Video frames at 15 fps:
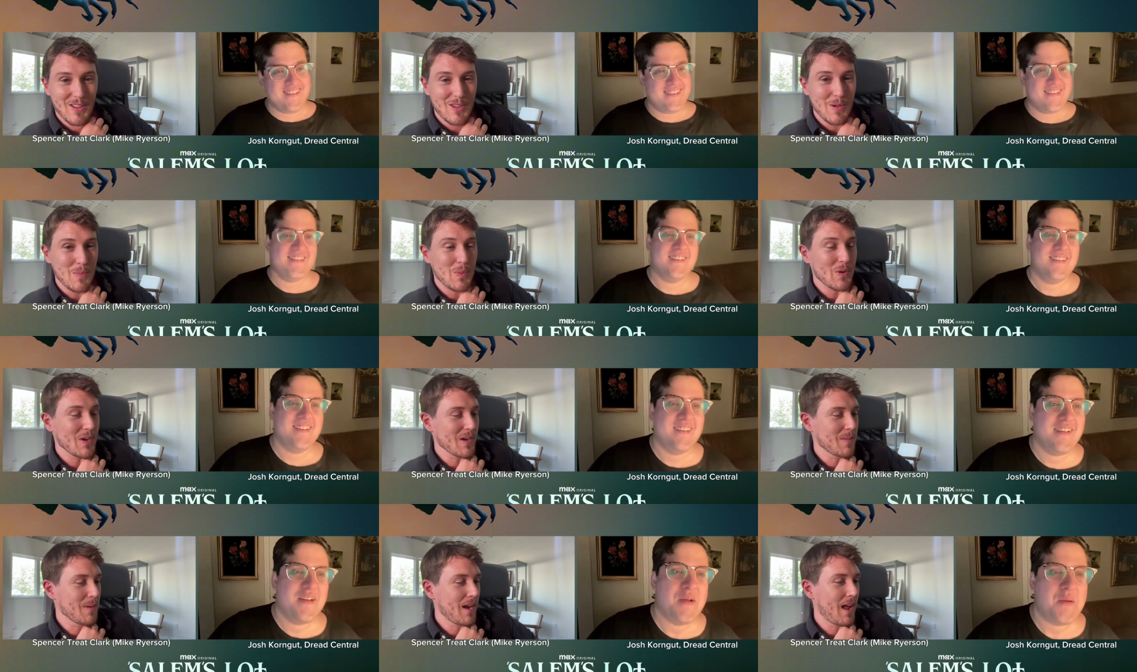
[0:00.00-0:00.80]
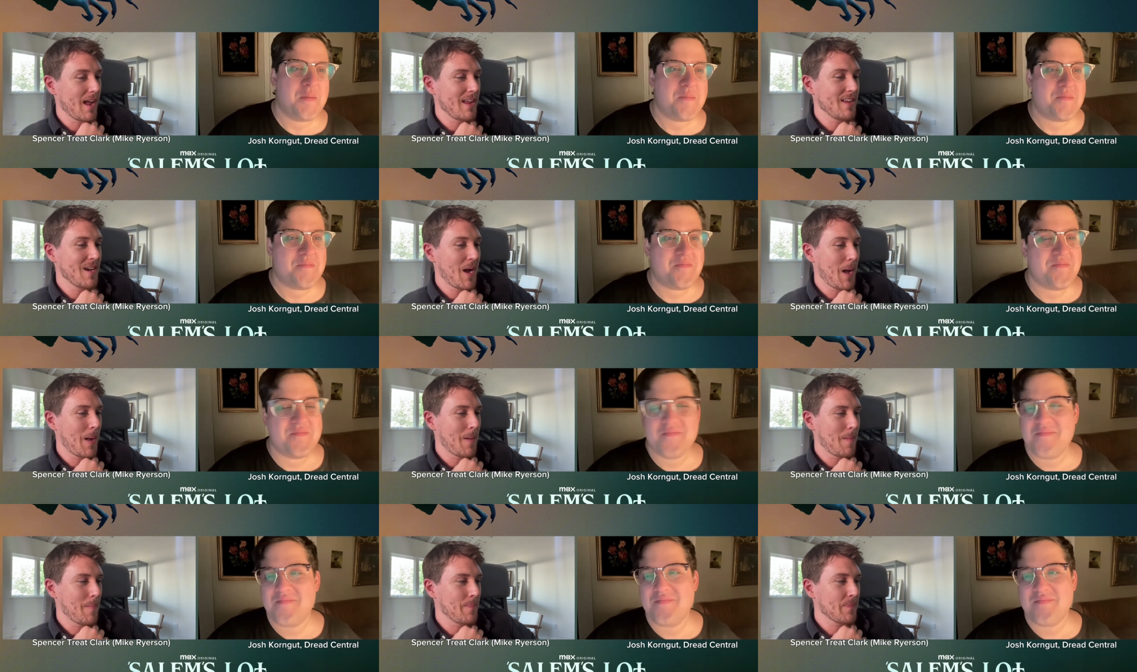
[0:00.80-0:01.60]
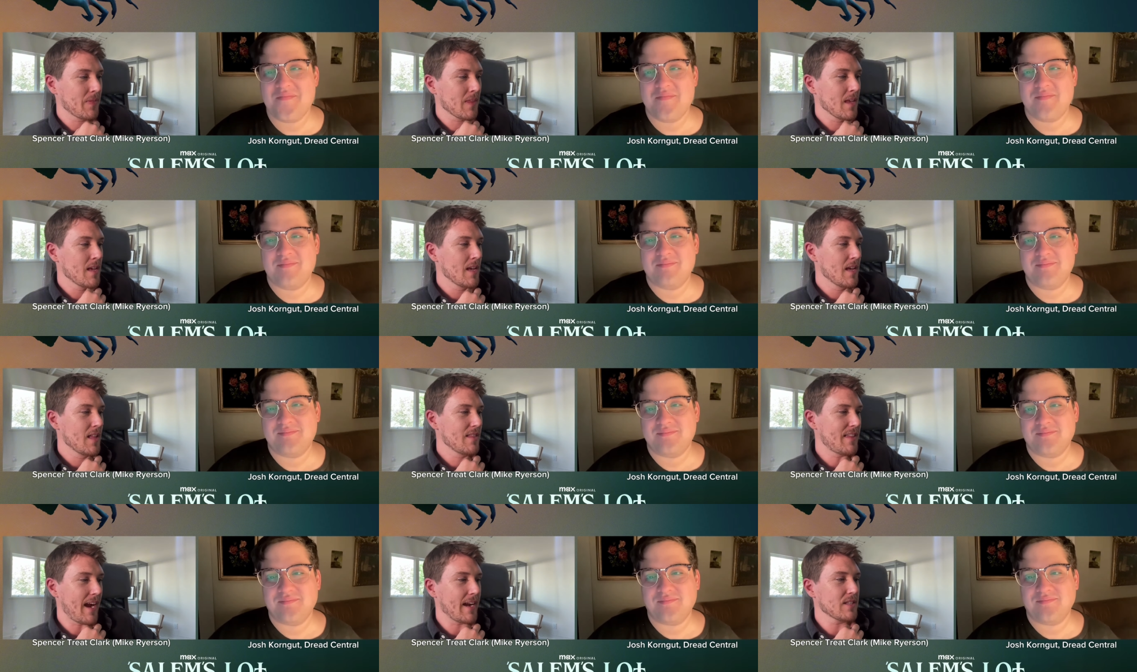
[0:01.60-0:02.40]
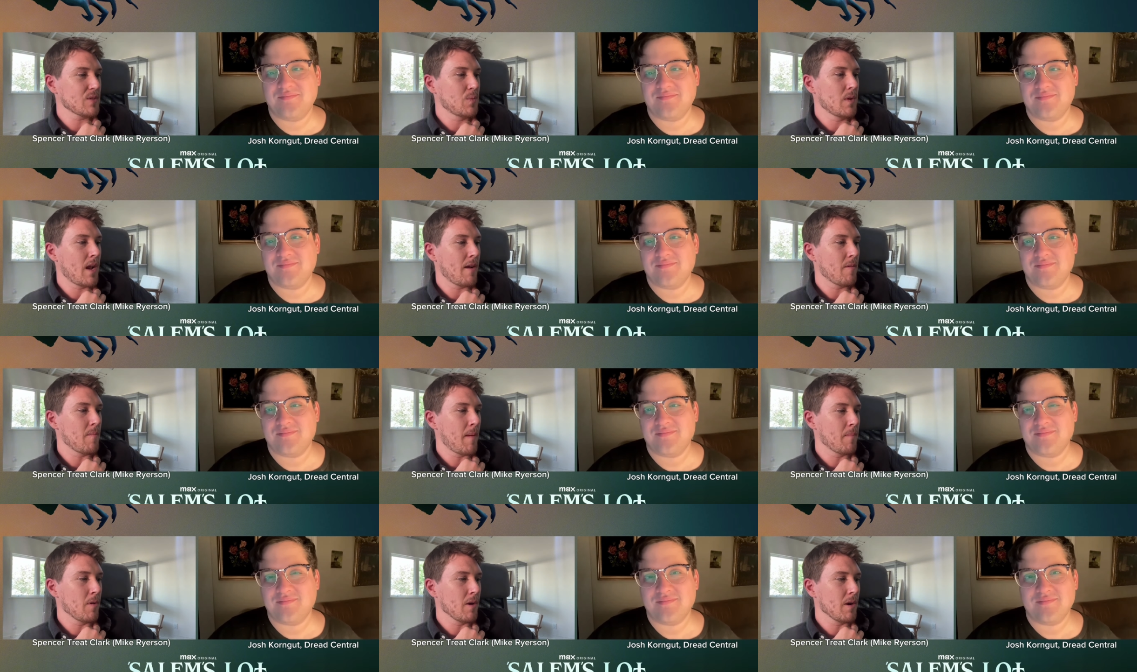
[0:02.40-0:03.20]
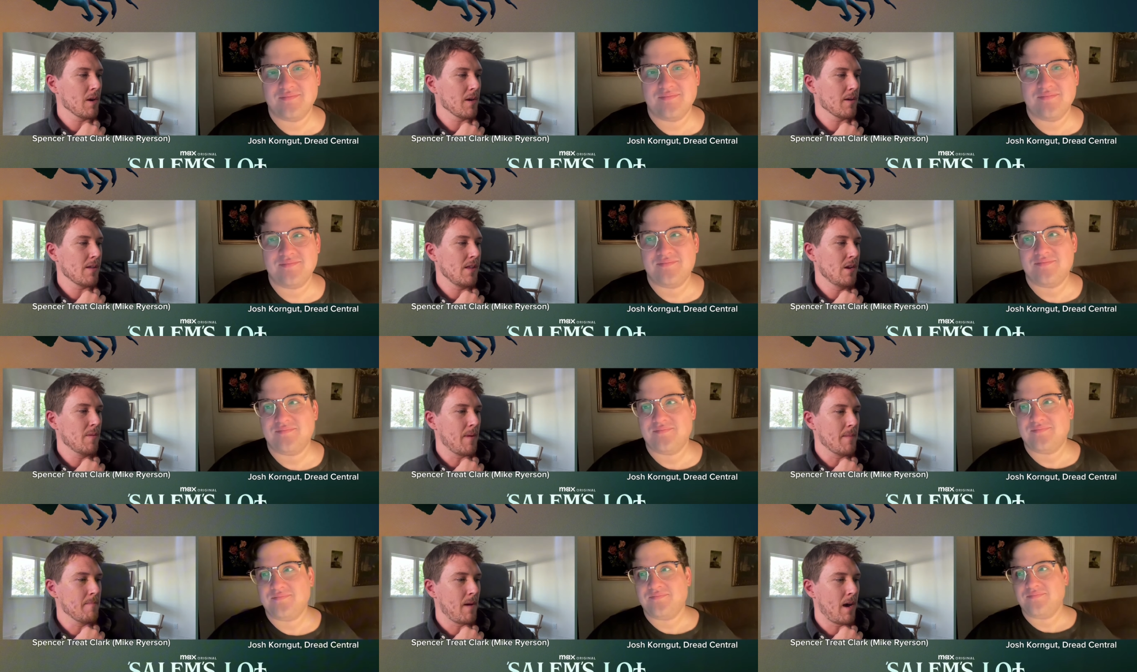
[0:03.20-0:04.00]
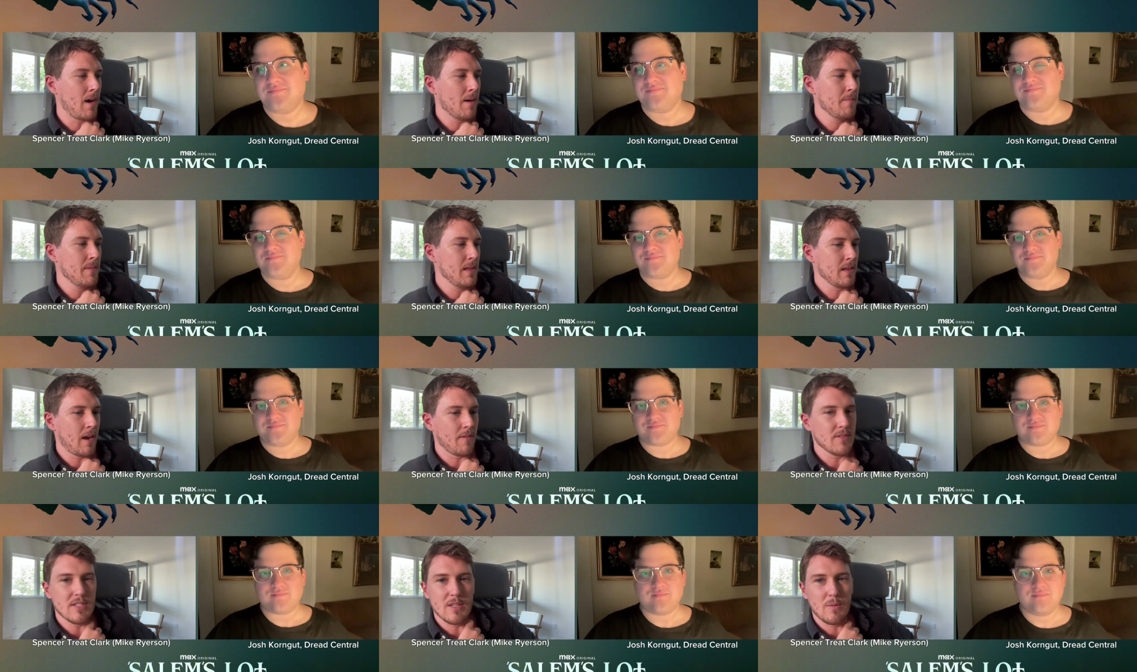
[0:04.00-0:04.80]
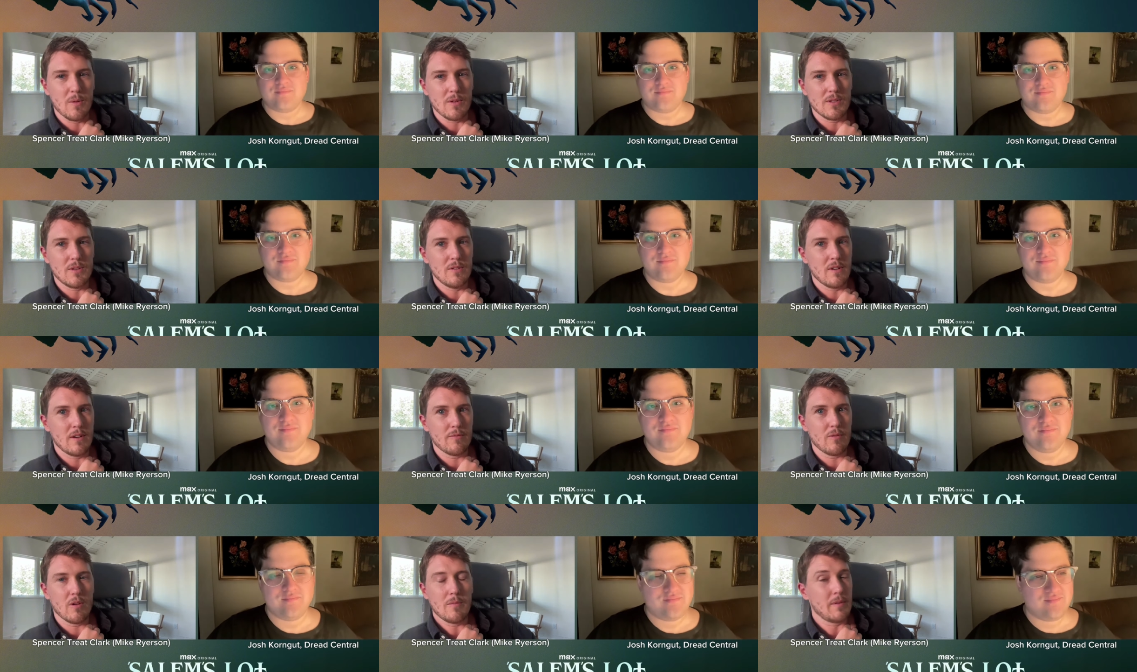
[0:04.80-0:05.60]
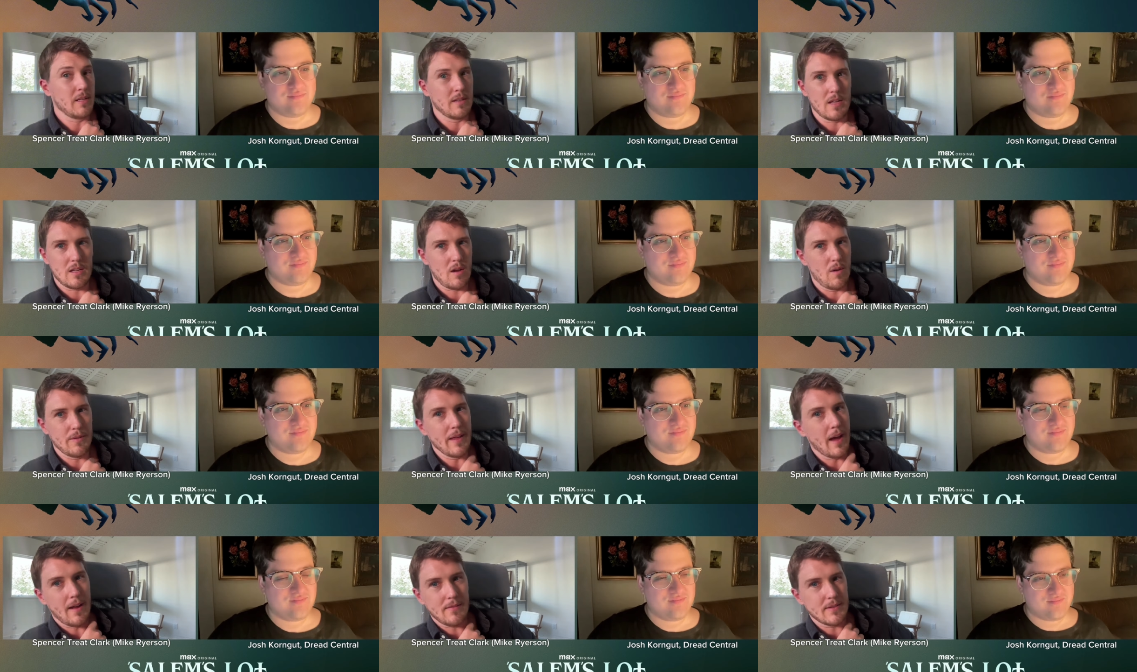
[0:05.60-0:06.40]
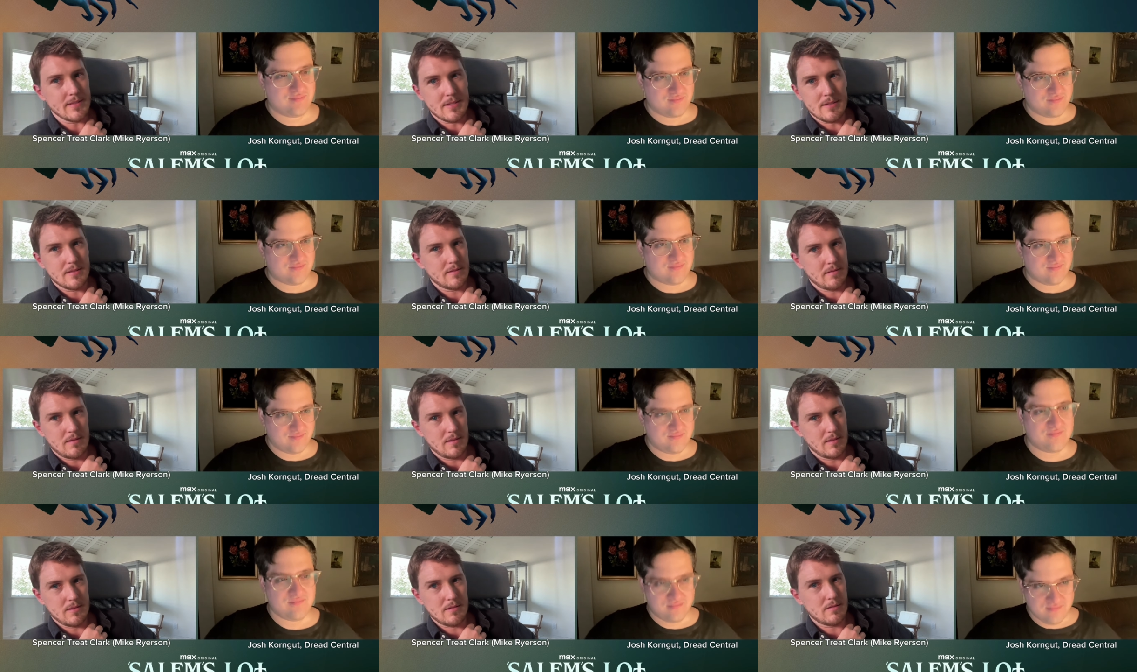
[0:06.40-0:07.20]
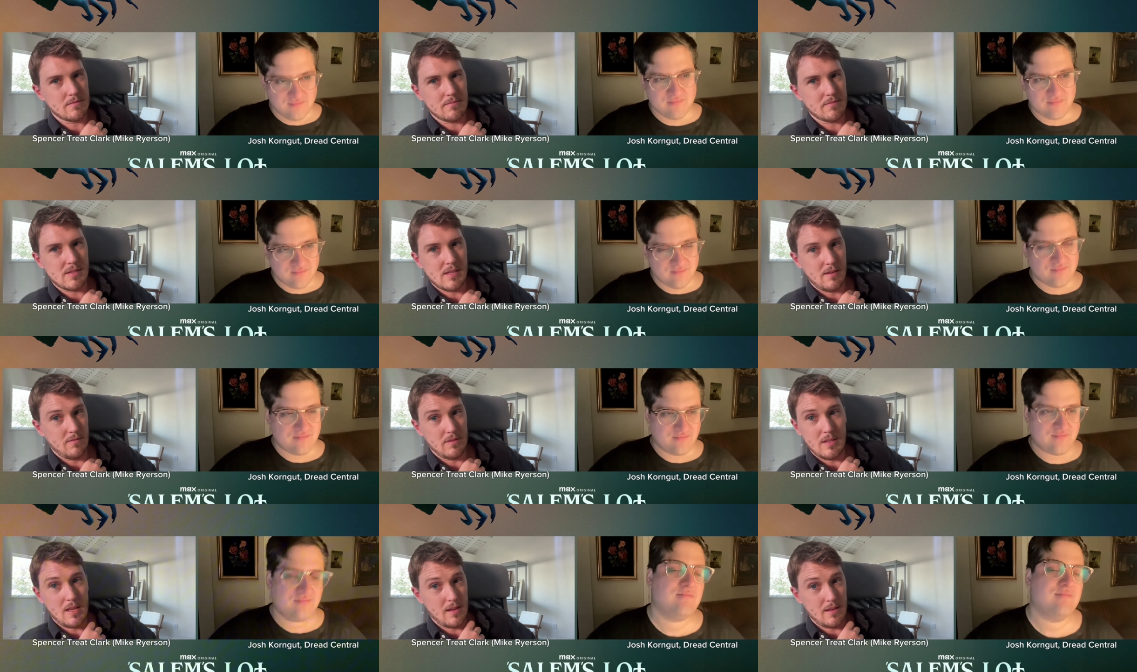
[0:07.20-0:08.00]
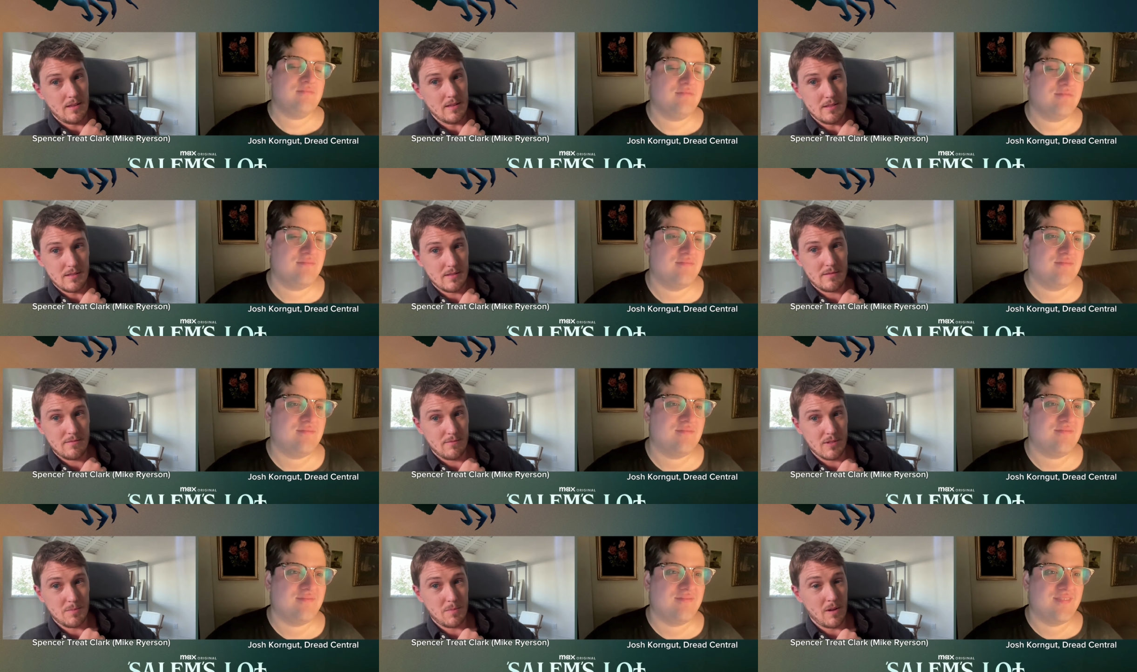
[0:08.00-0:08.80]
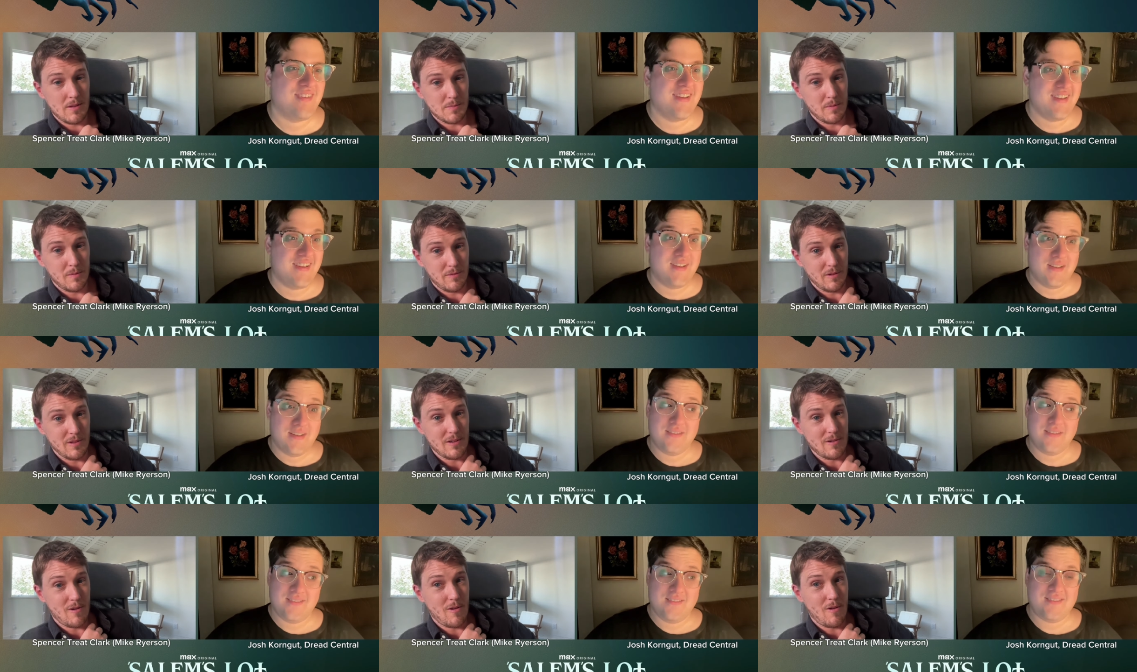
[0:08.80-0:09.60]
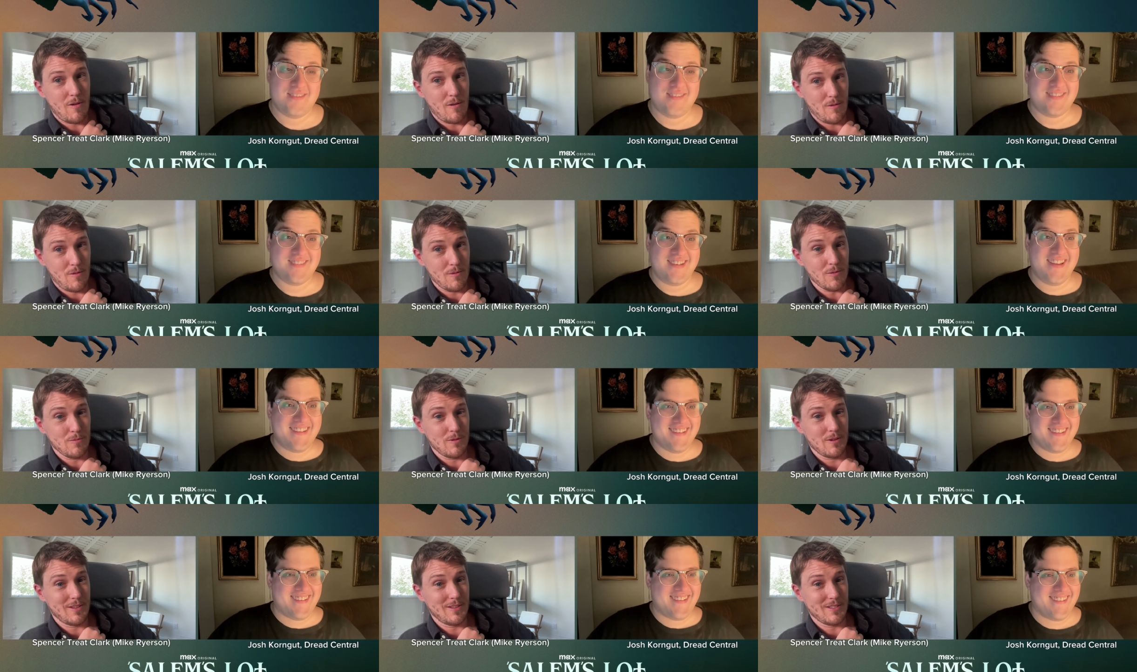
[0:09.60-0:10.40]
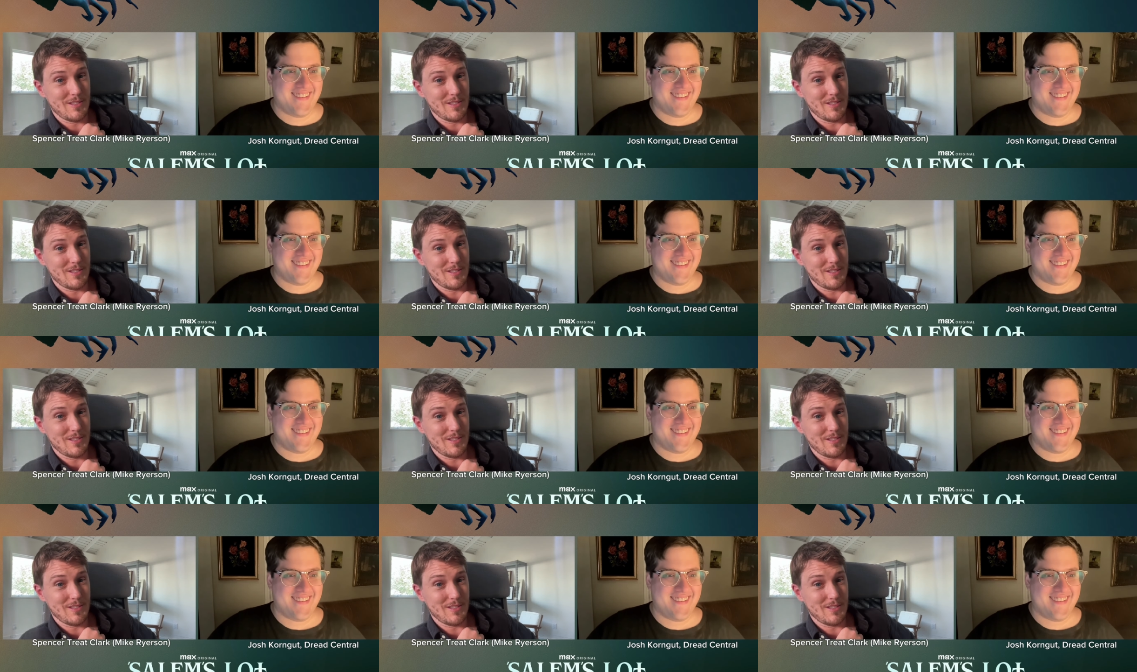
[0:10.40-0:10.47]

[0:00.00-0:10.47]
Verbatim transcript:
Speaker 1: the book, but I um that's when I remember, you know, my mom being obviously we were too young for it, being like, oh yeah, this, this Stephen King, he's responsible for like all the really